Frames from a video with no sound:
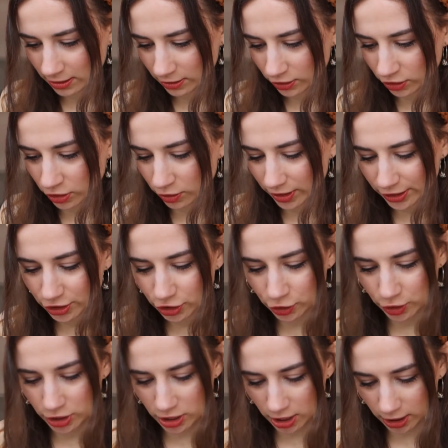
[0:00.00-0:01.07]
To know that
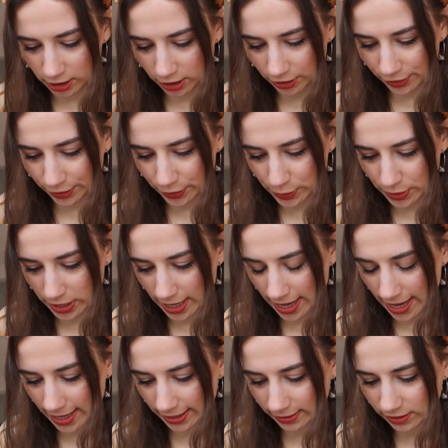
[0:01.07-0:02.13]
you're not alone
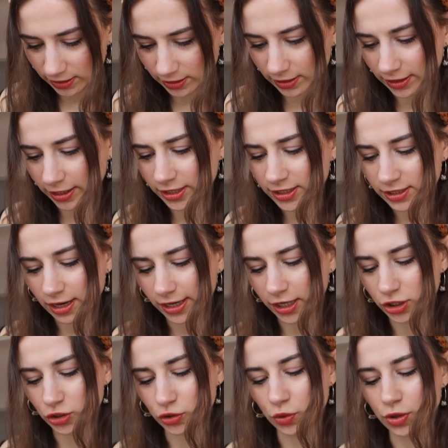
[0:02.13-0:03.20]
and there is like
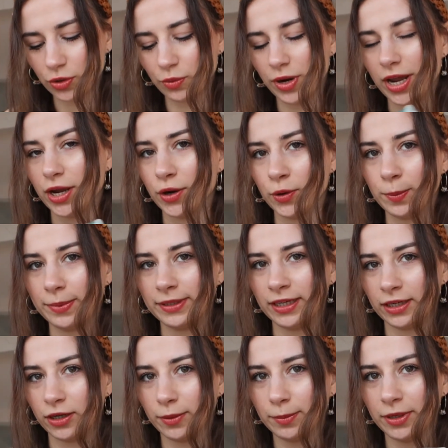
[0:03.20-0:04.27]
a doorway
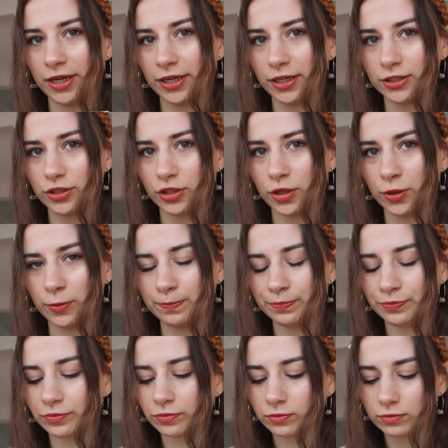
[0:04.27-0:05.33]
opening up here. So
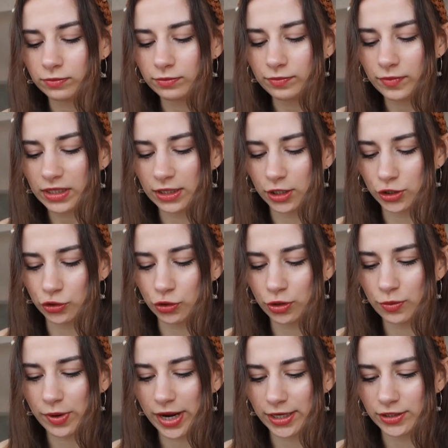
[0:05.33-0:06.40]
a
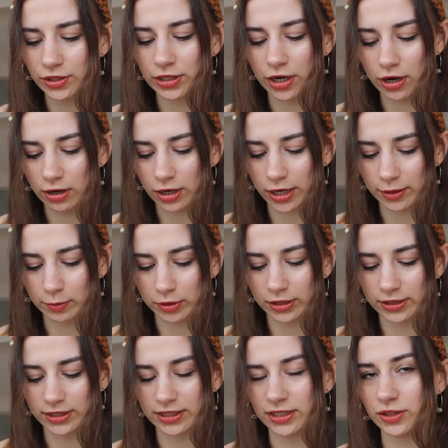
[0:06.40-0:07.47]
doorway to the heart
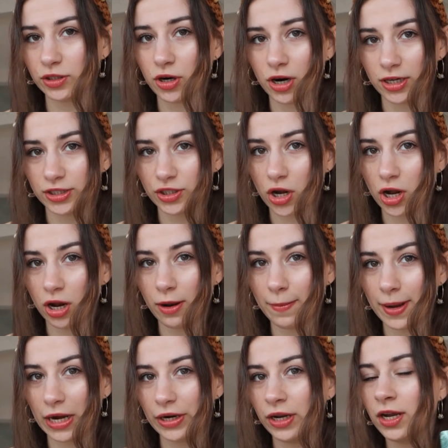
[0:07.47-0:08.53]
because this card is all
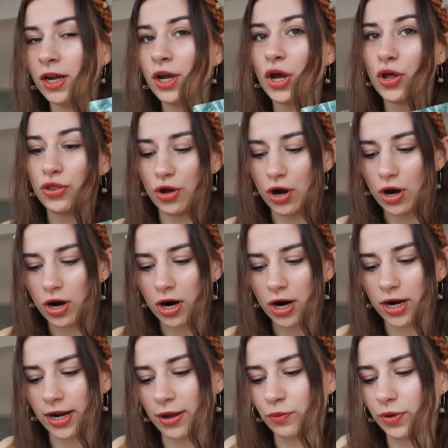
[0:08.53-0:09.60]
about the
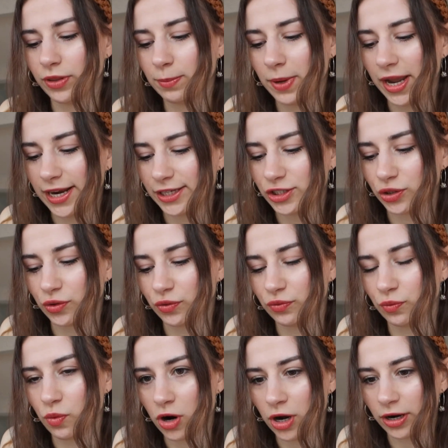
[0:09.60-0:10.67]
heart and with a page of
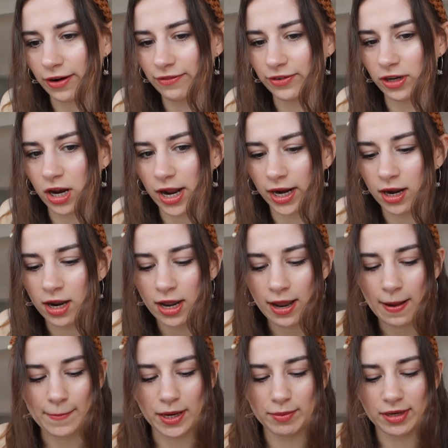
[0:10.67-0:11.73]
water. I feel like
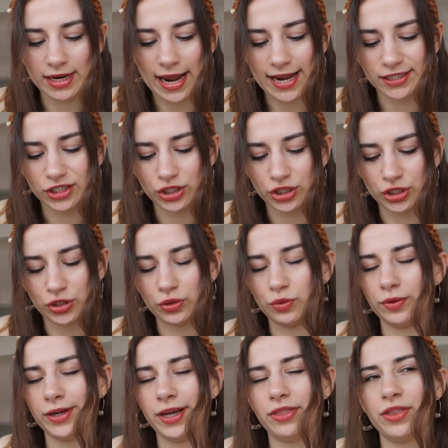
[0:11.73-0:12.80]
maybe it has to do
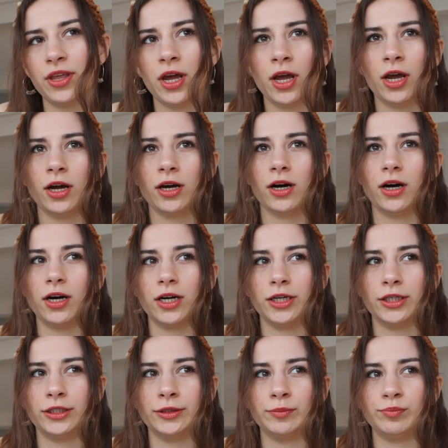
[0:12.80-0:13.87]
with
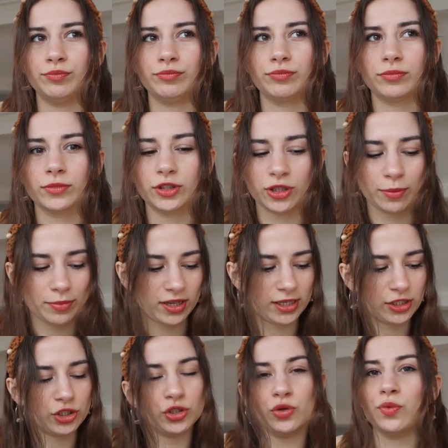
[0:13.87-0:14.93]
um, something
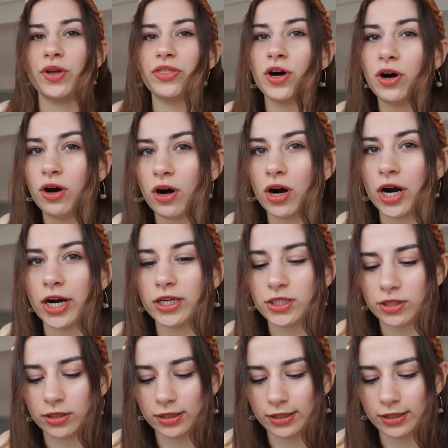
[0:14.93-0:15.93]
to do with the heart.